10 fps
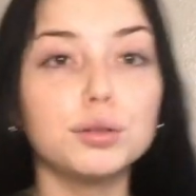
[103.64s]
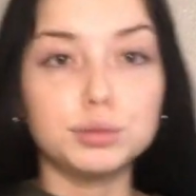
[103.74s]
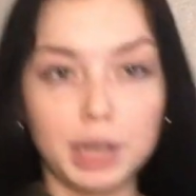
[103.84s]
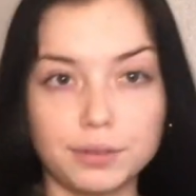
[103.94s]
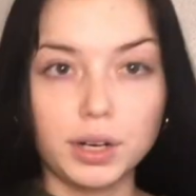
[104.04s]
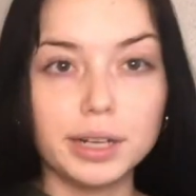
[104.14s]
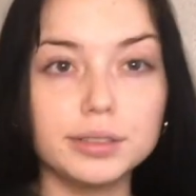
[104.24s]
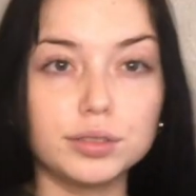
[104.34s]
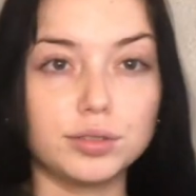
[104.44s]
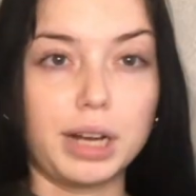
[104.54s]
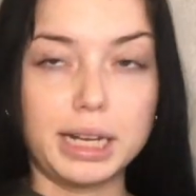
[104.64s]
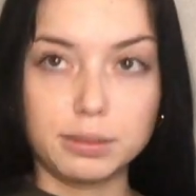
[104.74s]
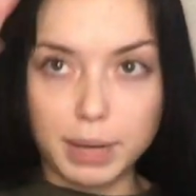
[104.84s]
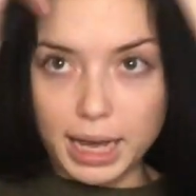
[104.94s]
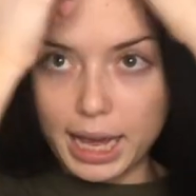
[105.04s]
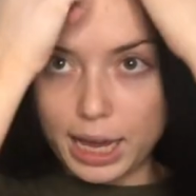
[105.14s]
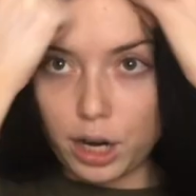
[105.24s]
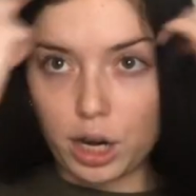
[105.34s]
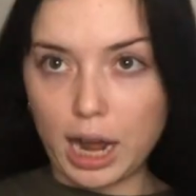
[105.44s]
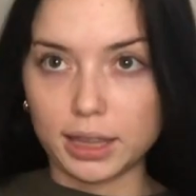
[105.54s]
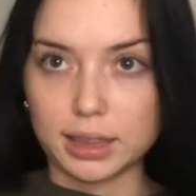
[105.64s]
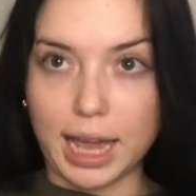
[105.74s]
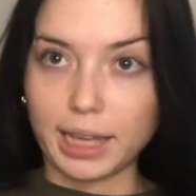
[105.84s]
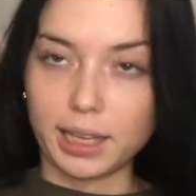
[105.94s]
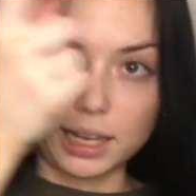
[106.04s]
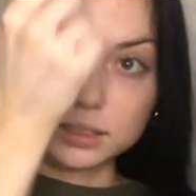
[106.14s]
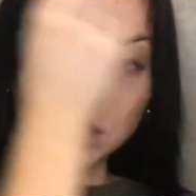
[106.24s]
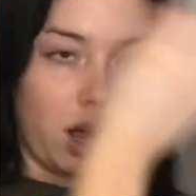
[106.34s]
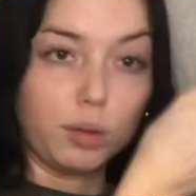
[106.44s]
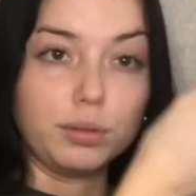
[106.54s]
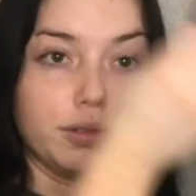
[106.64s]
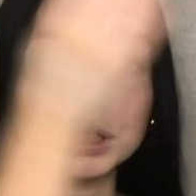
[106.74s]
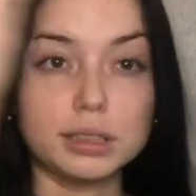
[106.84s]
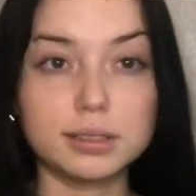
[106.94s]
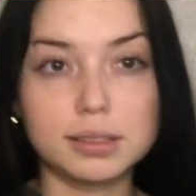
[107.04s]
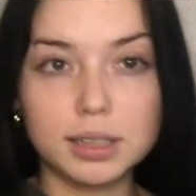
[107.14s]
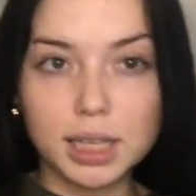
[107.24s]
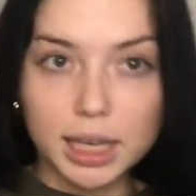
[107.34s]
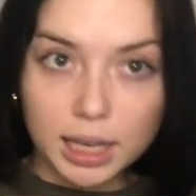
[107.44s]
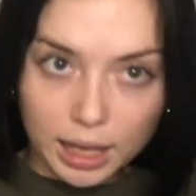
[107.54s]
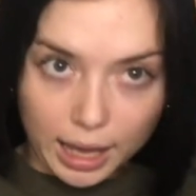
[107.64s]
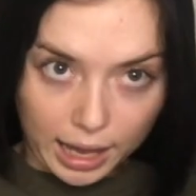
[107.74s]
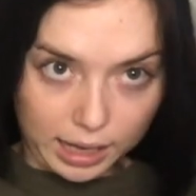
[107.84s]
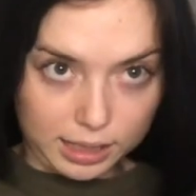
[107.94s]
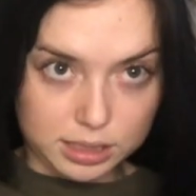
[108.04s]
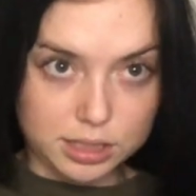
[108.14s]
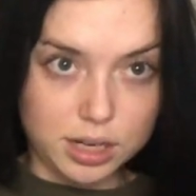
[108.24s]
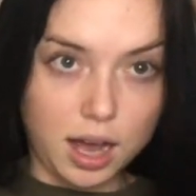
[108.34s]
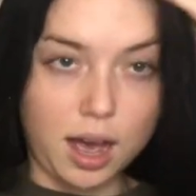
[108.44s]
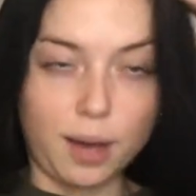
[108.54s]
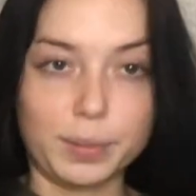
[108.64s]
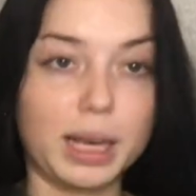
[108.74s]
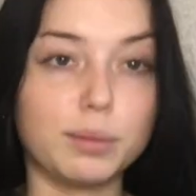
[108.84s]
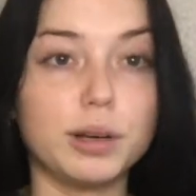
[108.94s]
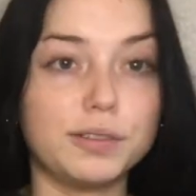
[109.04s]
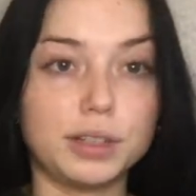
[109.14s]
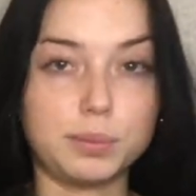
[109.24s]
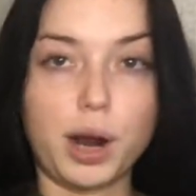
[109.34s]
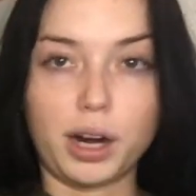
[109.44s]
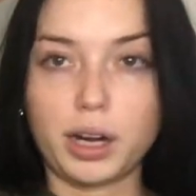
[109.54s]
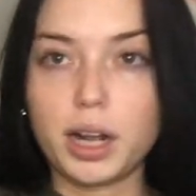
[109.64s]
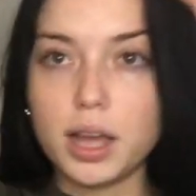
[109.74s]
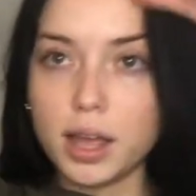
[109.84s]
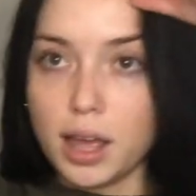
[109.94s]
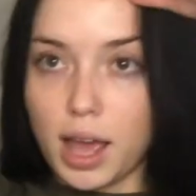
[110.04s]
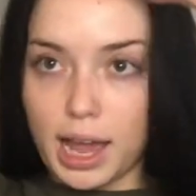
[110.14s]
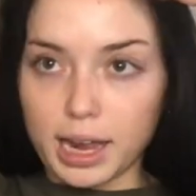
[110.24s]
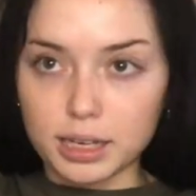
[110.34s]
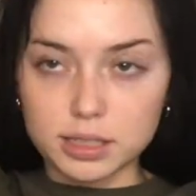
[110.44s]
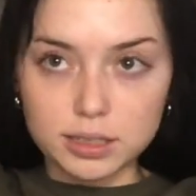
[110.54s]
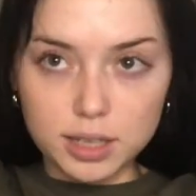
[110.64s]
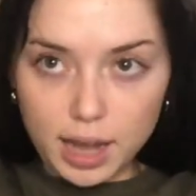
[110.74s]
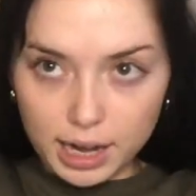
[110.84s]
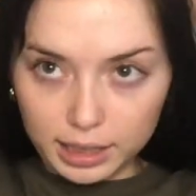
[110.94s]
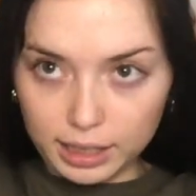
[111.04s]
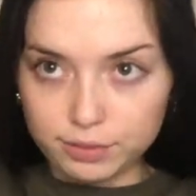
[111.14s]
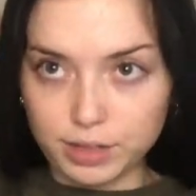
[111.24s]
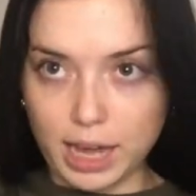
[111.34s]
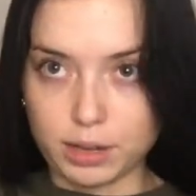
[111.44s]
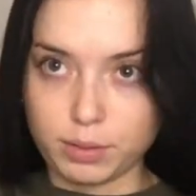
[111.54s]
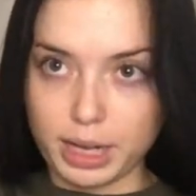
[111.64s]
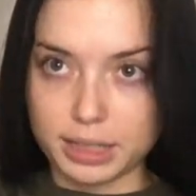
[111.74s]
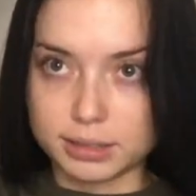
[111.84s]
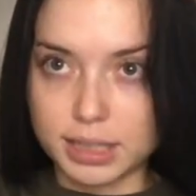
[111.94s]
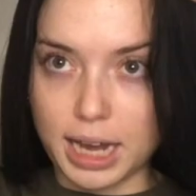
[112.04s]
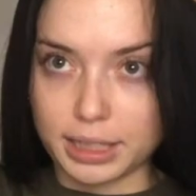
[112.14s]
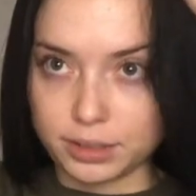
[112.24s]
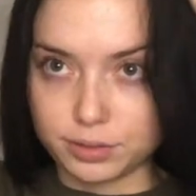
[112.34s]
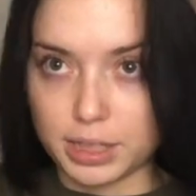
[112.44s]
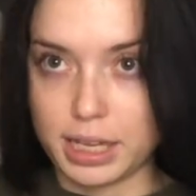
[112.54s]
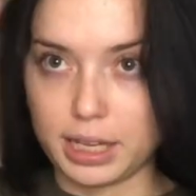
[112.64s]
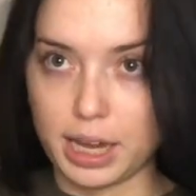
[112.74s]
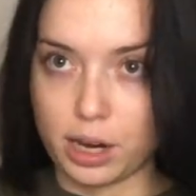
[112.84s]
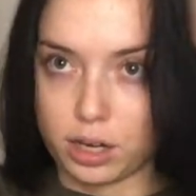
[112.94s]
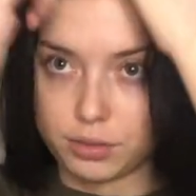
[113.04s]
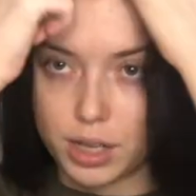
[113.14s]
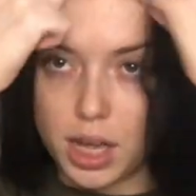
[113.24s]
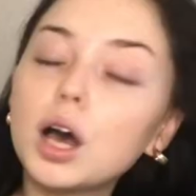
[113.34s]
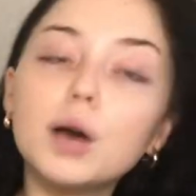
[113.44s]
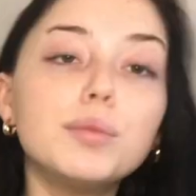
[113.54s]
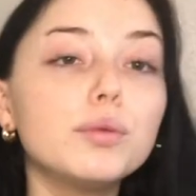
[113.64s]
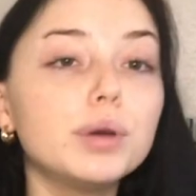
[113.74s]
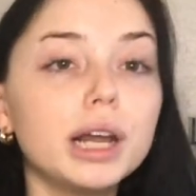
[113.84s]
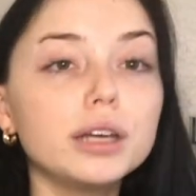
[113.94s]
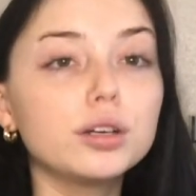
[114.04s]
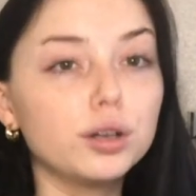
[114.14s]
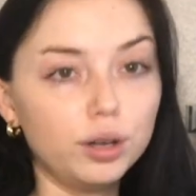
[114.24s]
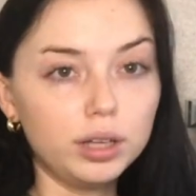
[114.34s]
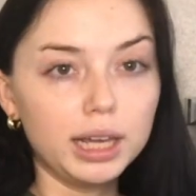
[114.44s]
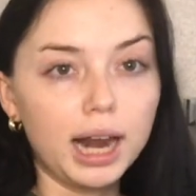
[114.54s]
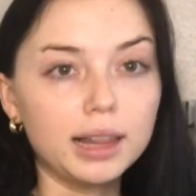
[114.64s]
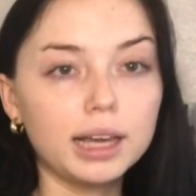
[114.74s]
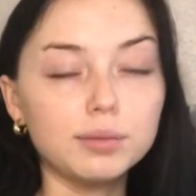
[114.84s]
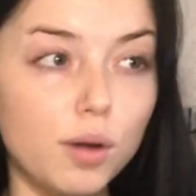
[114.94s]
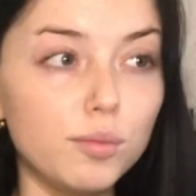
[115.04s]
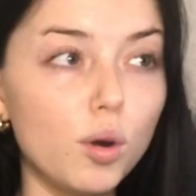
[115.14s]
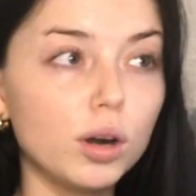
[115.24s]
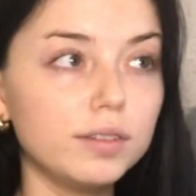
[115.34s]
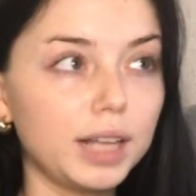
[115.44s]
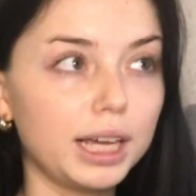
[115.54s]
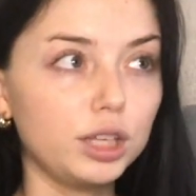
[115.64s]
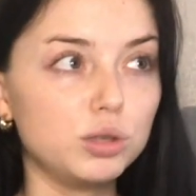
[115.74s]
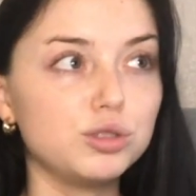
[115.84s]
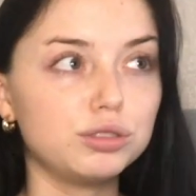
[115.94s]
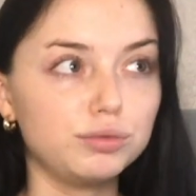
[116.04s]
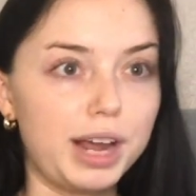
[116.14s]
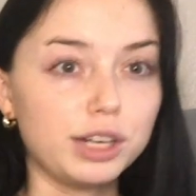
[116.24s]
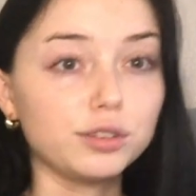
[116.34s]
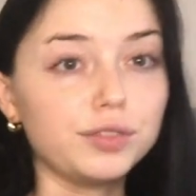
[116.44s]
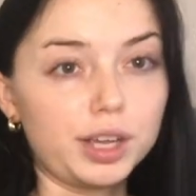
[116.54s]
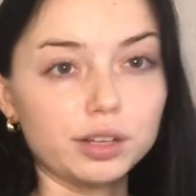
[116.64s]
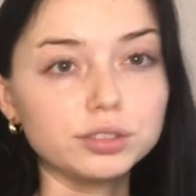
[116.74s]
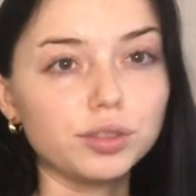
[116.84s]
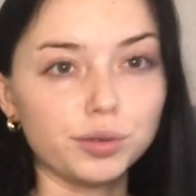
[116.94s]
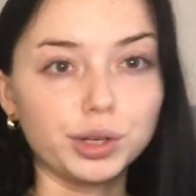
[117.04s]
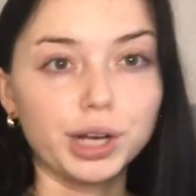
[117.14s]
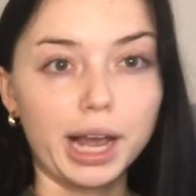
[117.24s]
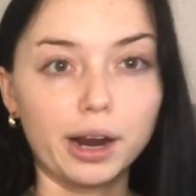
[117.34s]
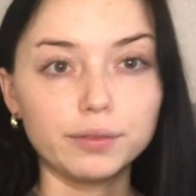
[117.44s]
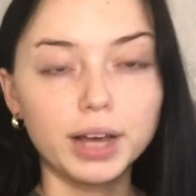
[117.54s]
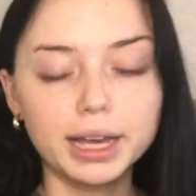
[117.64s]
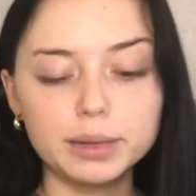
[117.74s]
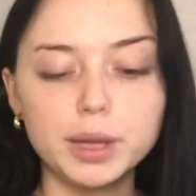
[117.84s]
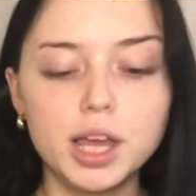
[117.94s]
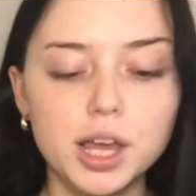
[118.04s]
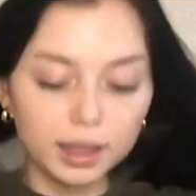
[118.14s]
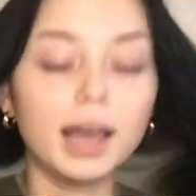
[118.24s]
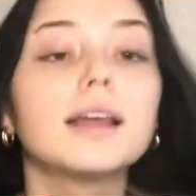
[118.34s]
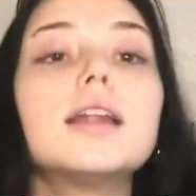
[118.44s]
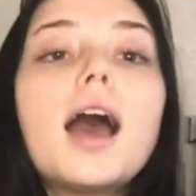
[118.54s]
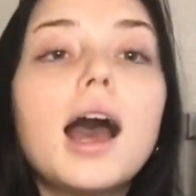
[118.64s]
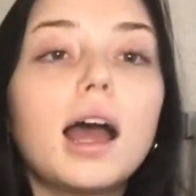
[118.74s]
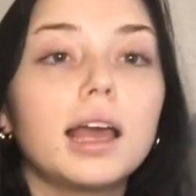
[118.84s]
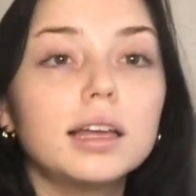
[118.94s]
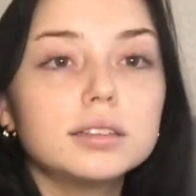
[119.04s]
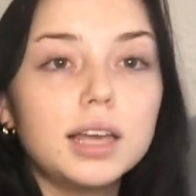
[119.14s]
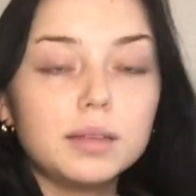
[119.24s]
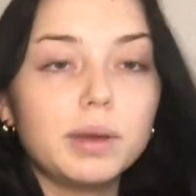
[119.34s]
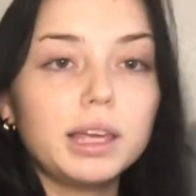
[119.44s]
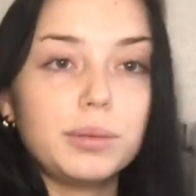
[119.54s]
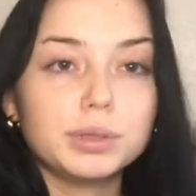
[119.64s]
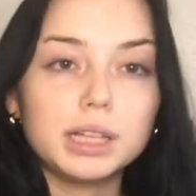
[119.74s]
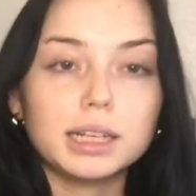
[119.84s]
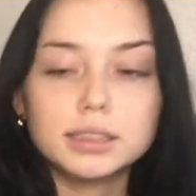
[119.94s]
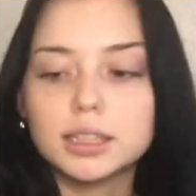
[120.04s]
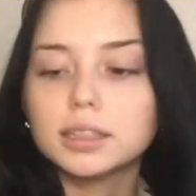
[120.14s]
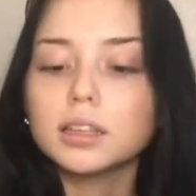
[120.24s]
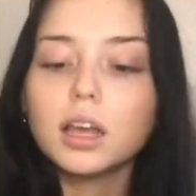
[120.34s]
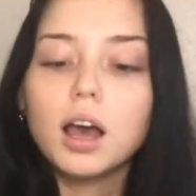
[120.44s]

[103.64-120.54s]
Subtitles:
Whenever I straighten my hair, I like it to all be really sleek and like the perfect part, and any like flyaways kind of taken care of. But when I curl it, I like more of like a you just ran your fingers through your hair vibe. Then I take my heat protectant.